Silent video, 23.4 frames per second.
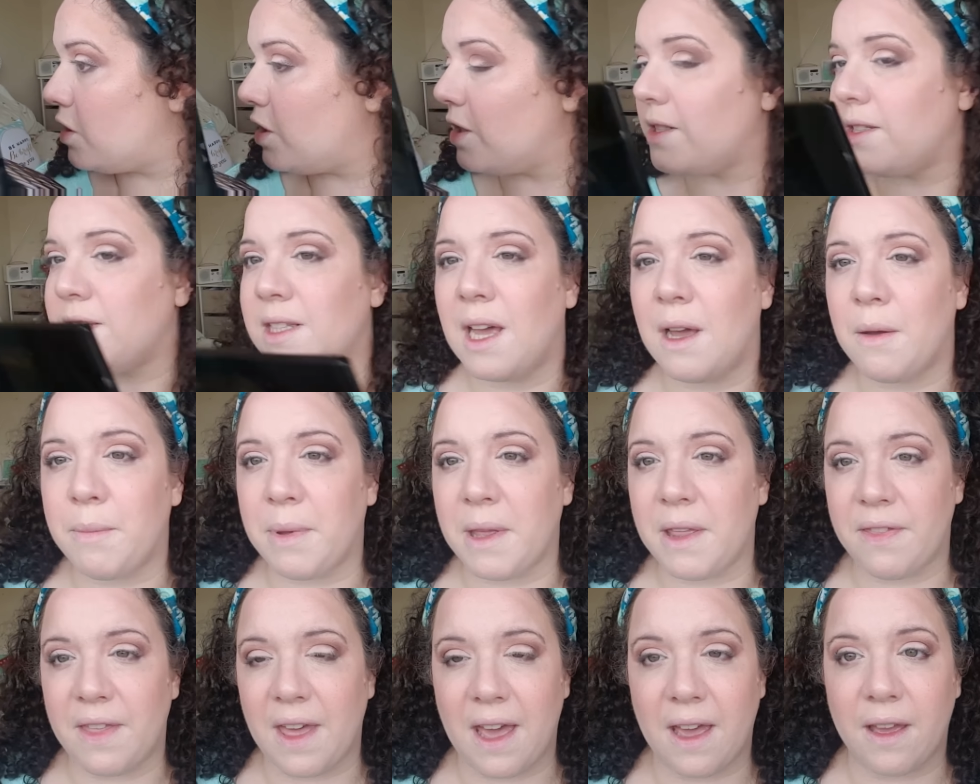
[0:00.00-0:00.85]
Just that
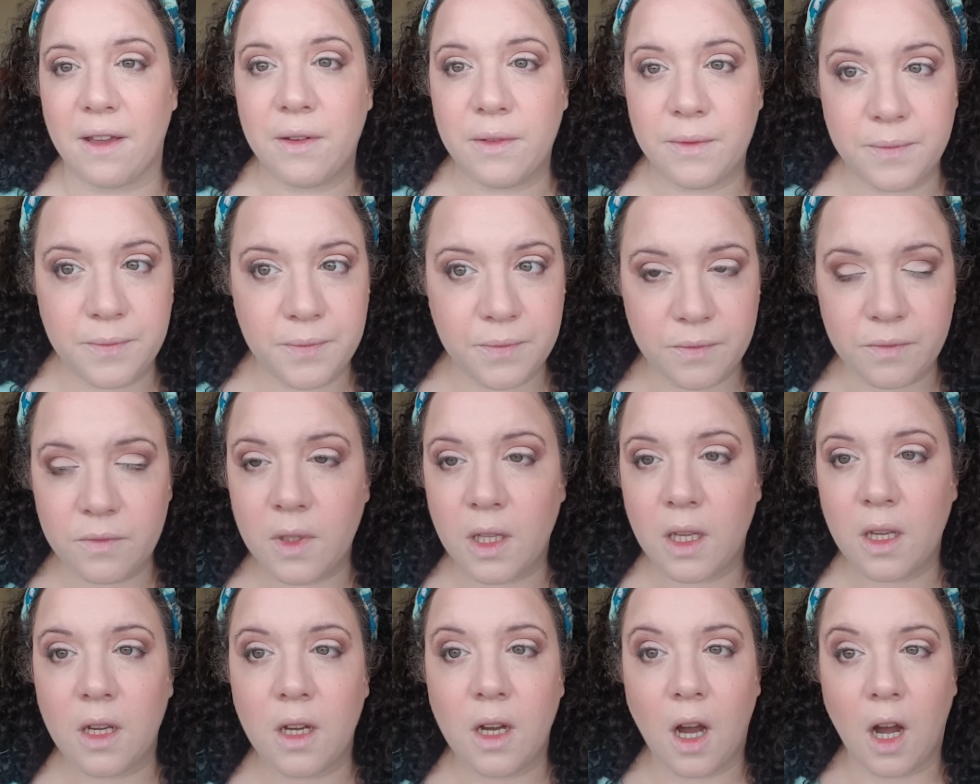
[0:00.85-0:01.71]
bit there.
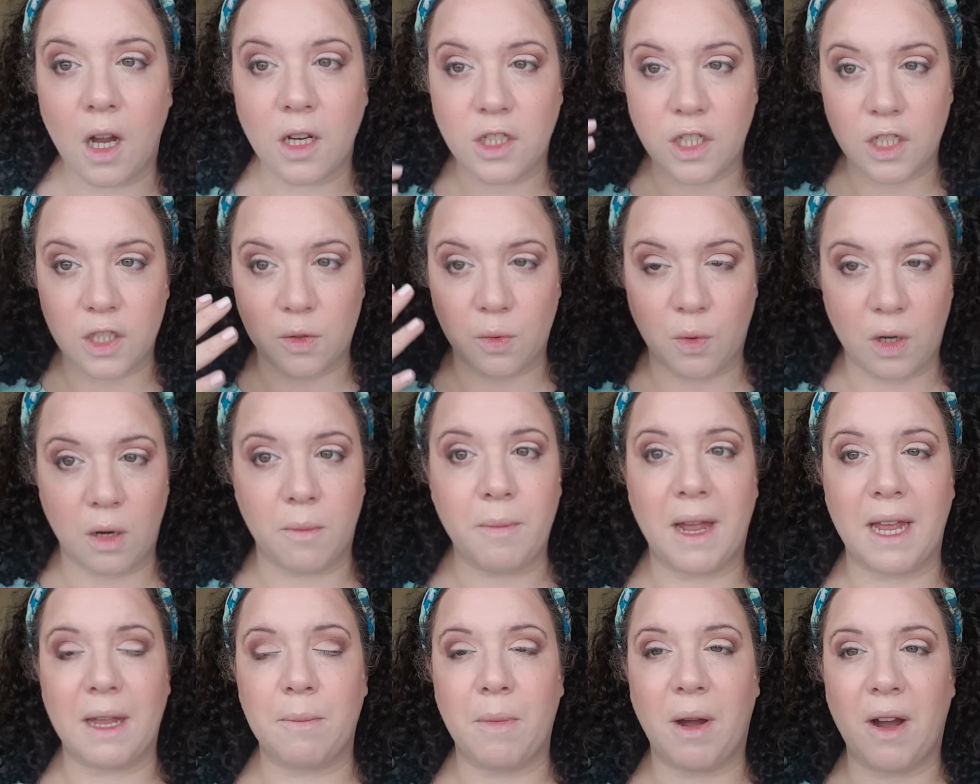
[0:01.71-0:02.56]
I just want to
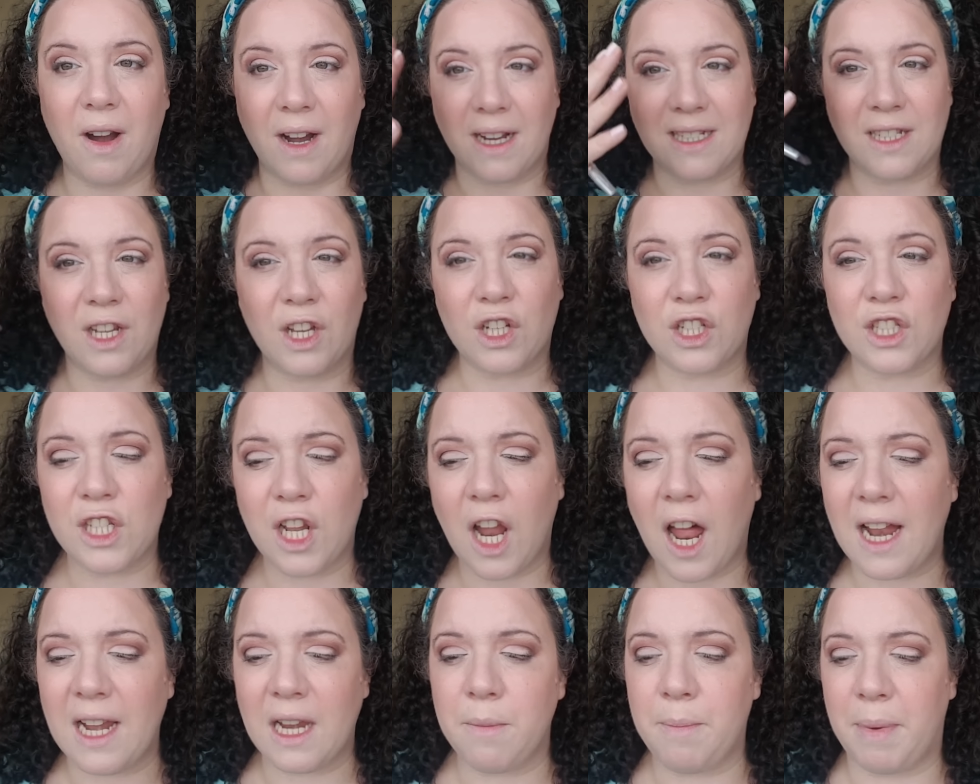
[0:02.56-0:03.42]
make my eyes look
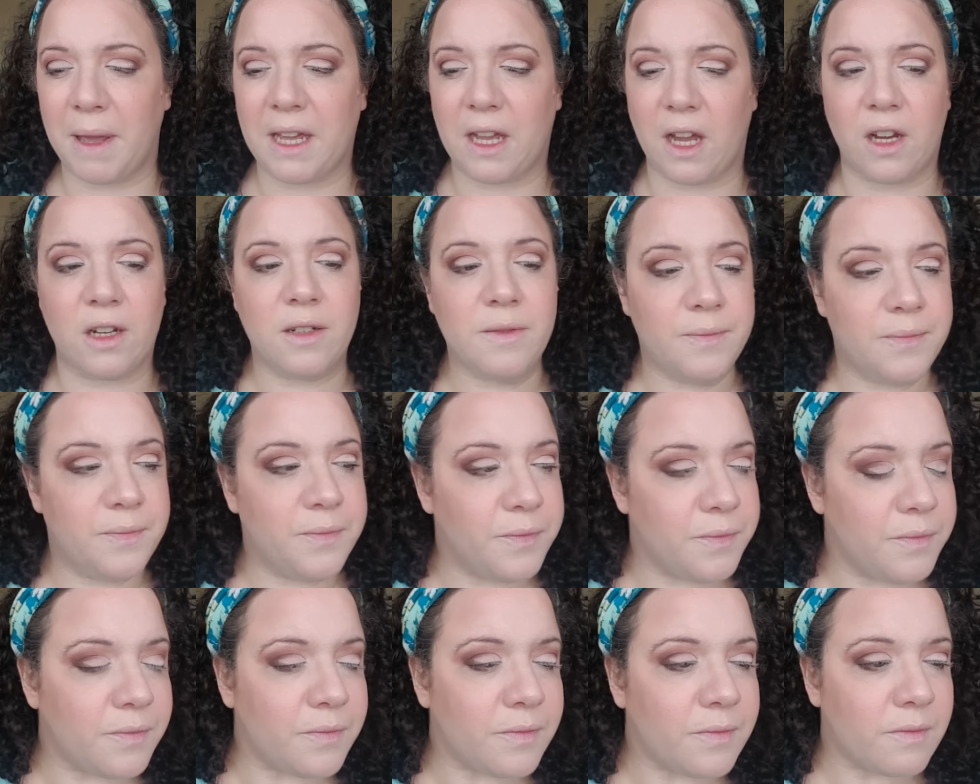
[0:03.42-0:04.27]
slightly bigger.
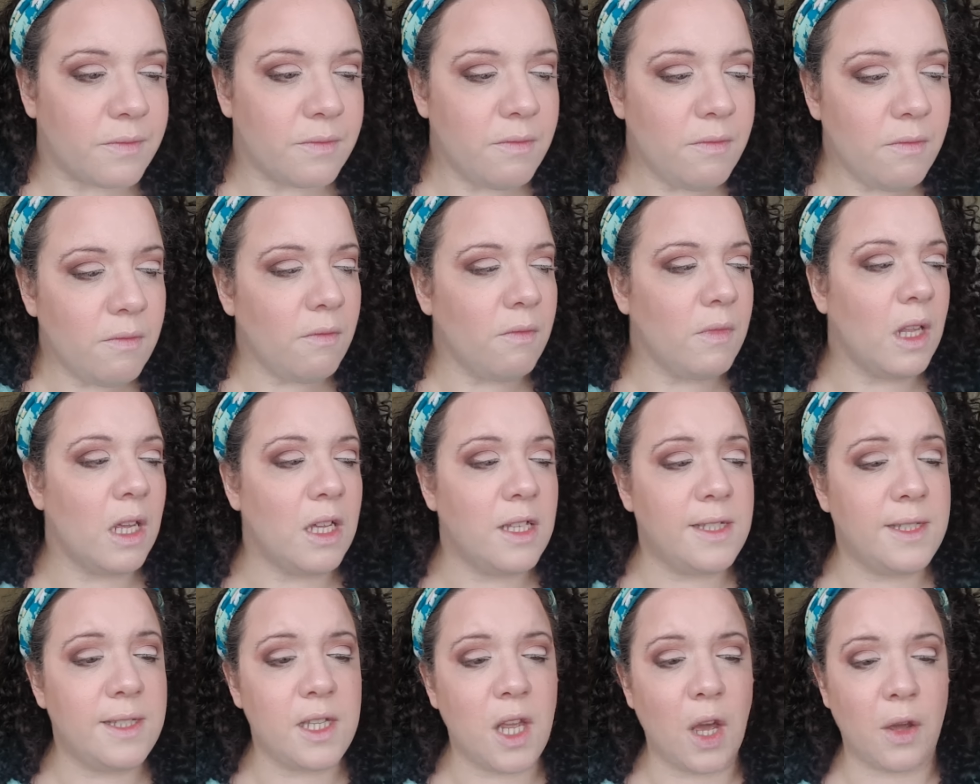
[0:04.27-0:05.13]

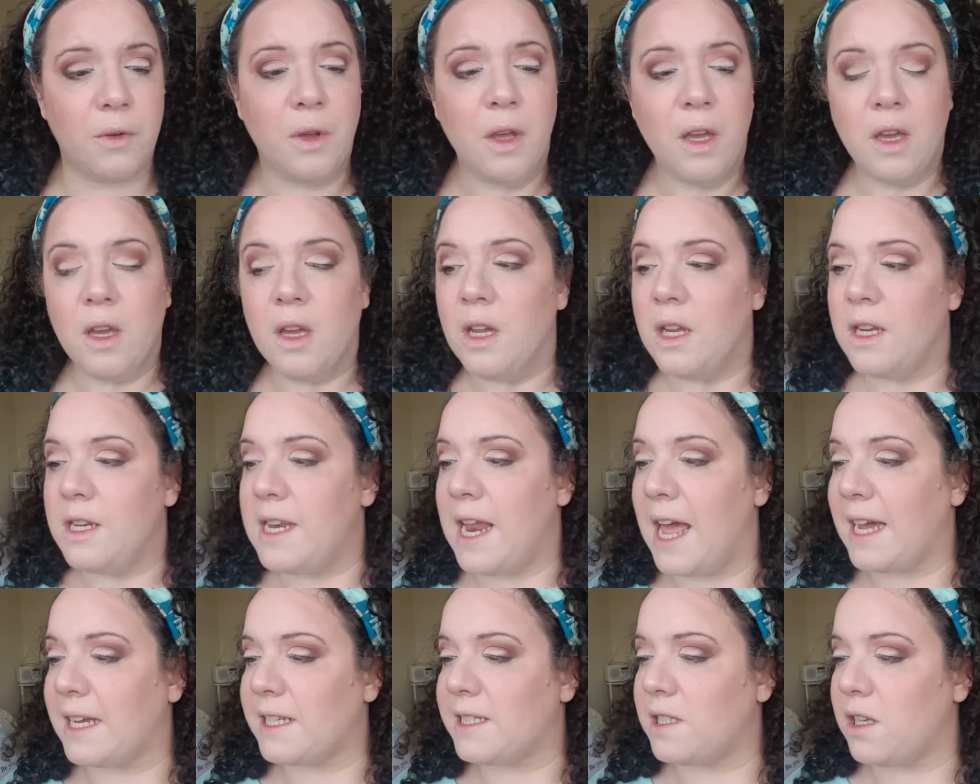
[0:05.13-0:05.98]
So
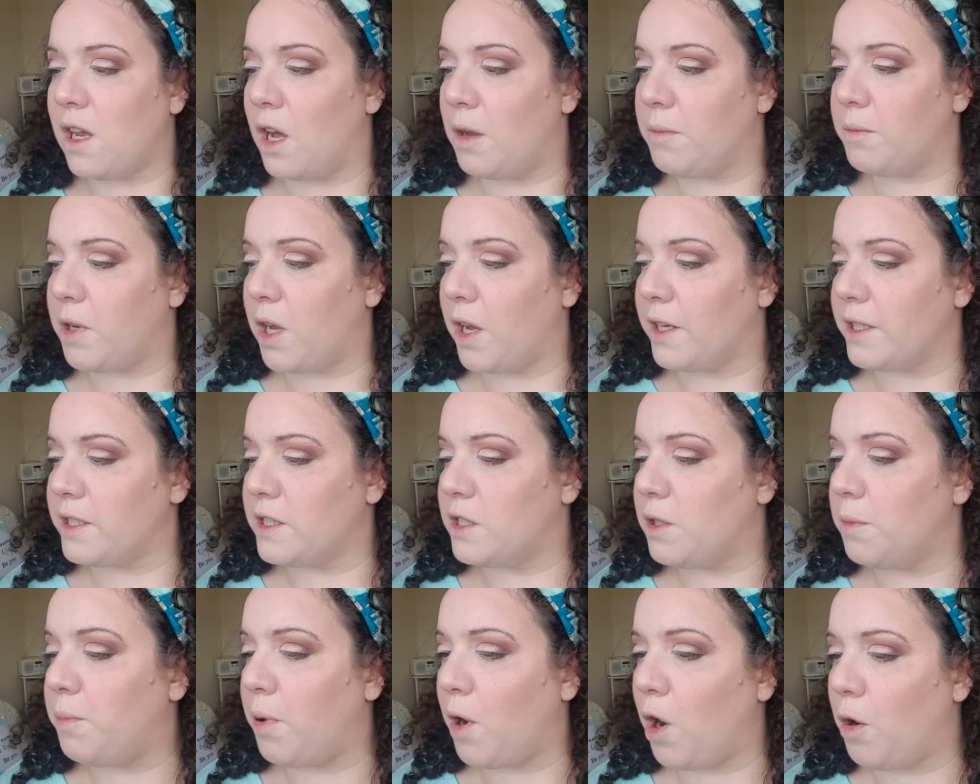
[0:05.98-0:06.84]
next I'm going
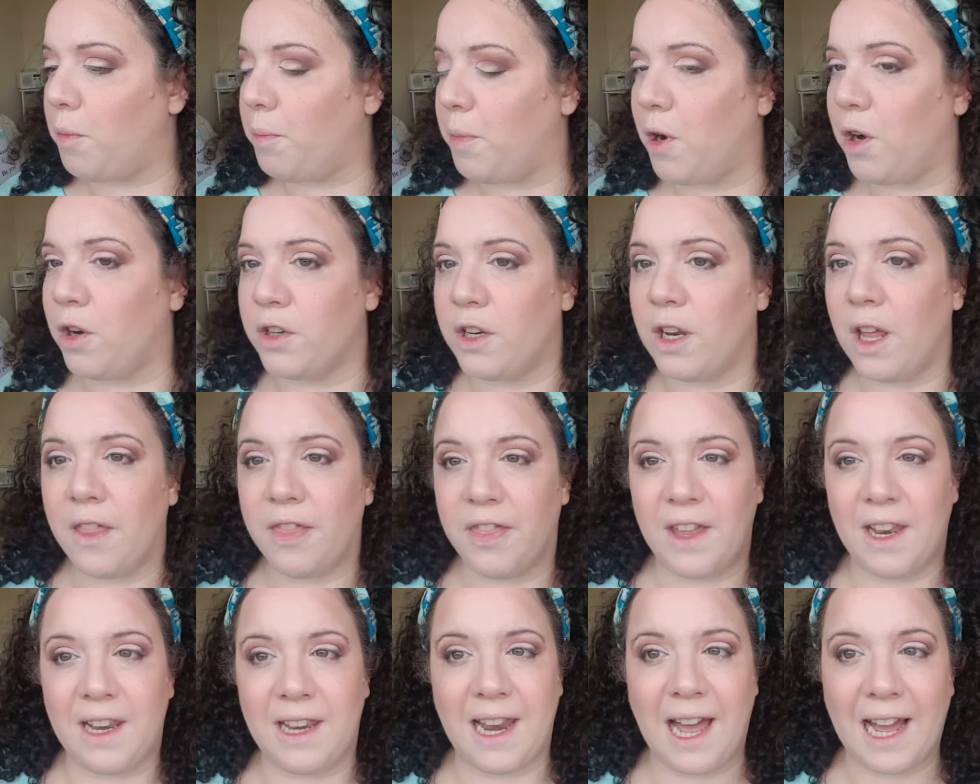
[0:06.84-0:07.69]
to pop on
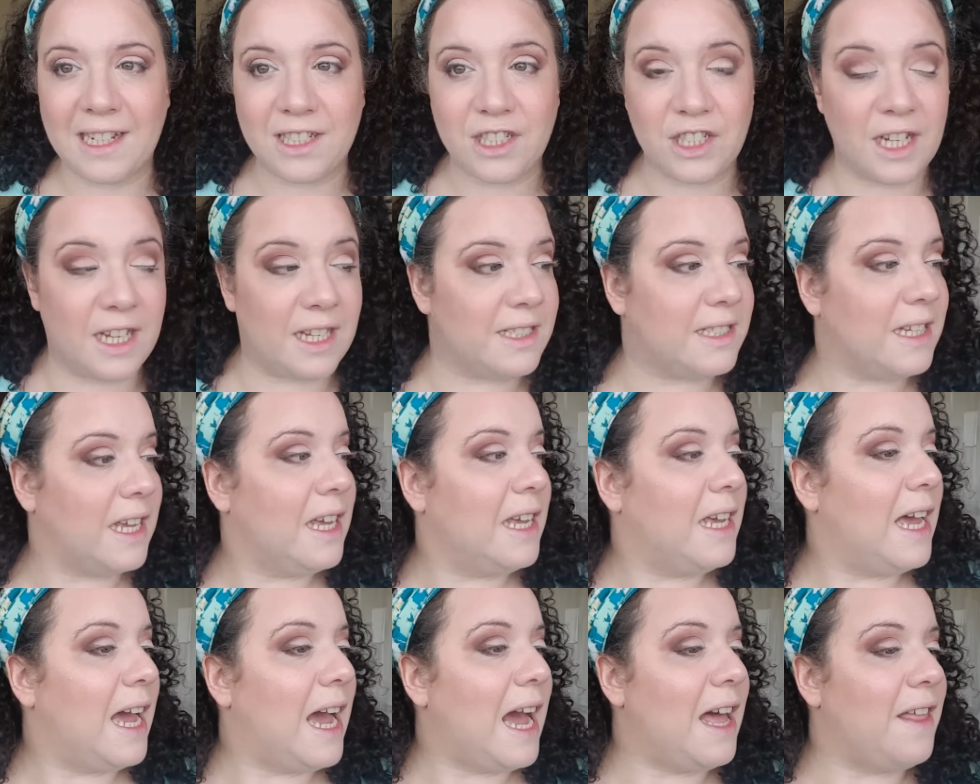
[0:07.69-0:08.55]
the lashes,
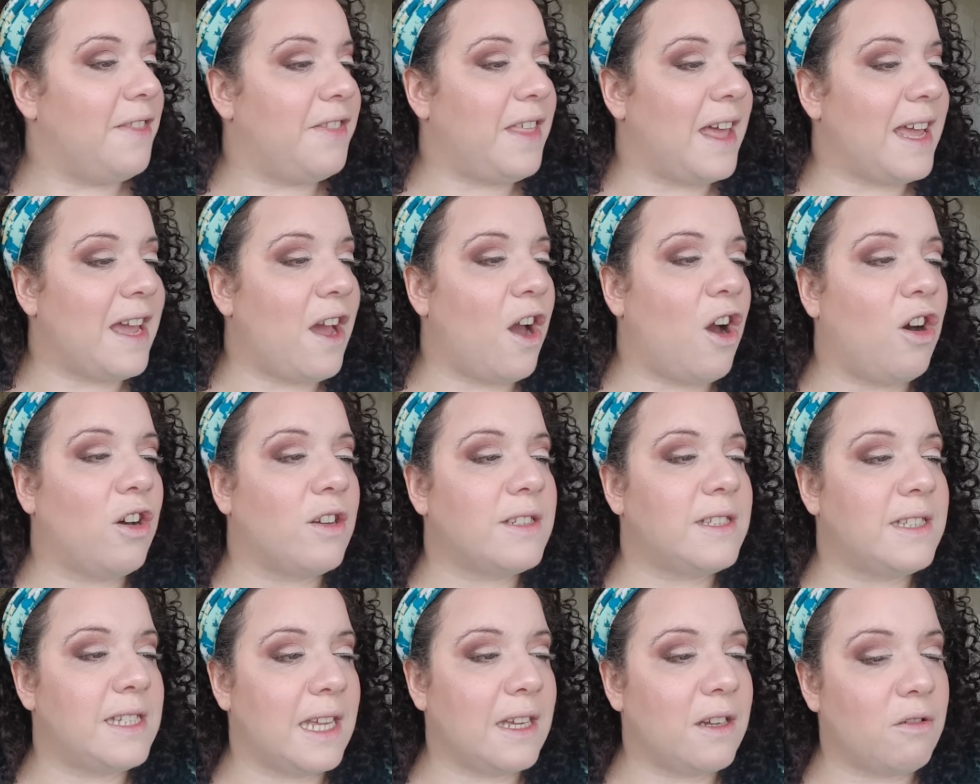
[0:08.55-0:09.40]
and they
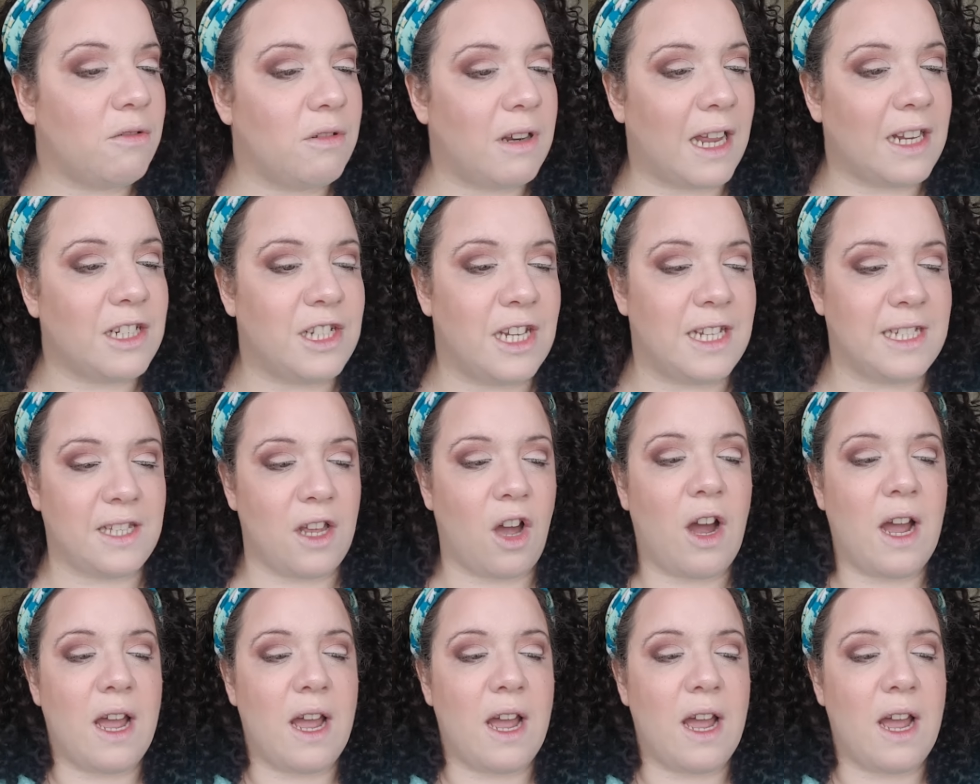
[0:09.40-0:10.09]
are single lashes.